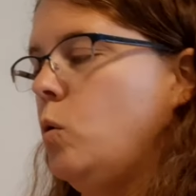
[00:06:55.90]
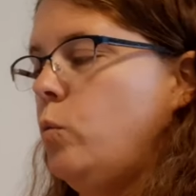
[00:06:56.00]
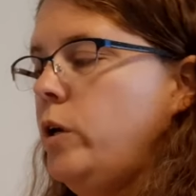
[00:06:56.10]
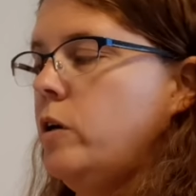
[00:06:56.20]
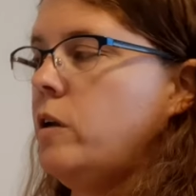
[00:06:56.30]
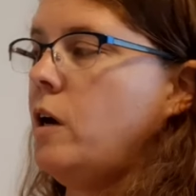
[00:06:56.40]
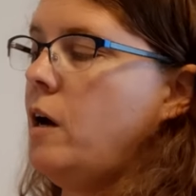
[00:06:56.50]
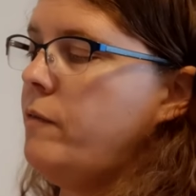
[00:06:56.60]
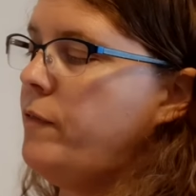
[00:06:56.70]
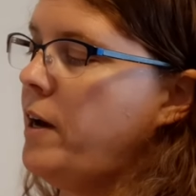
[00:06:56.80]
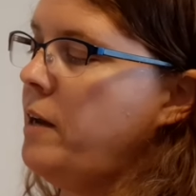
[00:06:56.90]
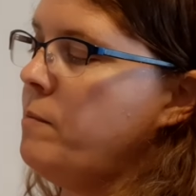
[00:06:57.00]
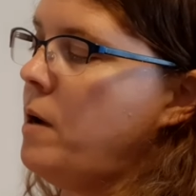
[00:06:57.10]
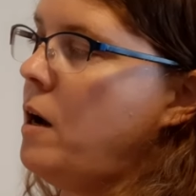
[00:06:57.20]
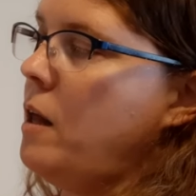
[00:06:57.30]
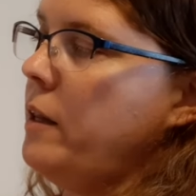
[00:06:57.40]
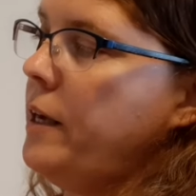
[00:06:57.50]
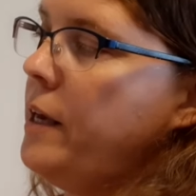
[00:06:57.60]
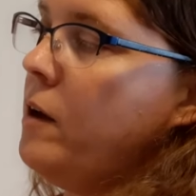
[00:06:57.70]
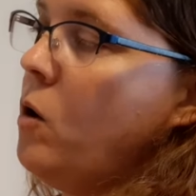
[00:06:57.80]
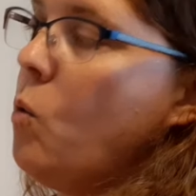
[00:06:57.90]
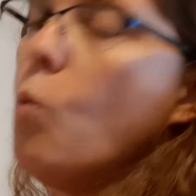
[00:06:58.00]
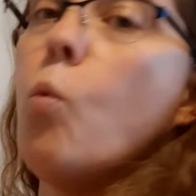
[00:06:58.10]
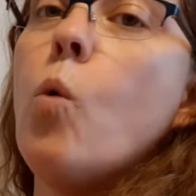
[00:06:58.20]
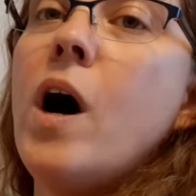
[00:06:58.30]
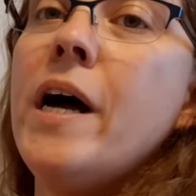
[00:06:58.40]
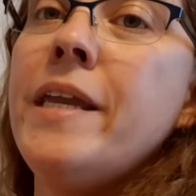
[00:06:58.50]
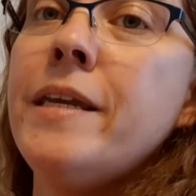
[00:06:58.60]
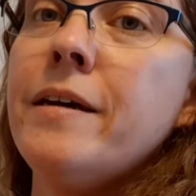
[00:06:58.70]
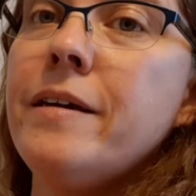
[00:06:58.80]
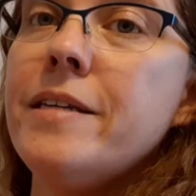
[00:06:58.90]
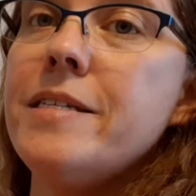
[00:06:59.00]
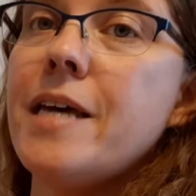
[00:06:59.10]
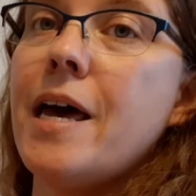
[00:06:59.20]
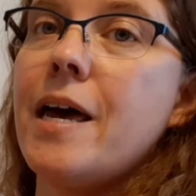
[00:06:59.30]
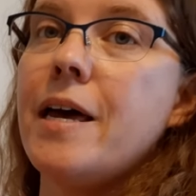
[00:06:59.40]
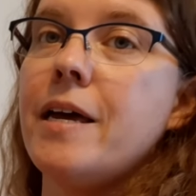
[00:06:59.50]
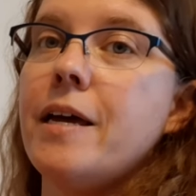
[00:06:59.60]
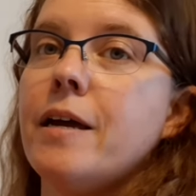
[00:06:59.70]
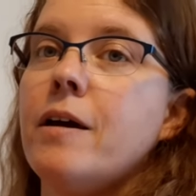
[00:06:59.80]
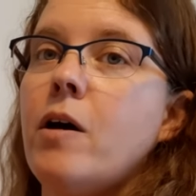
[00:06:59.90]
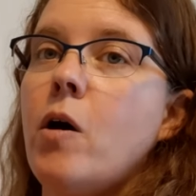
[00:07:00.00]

We could not find Molly one day.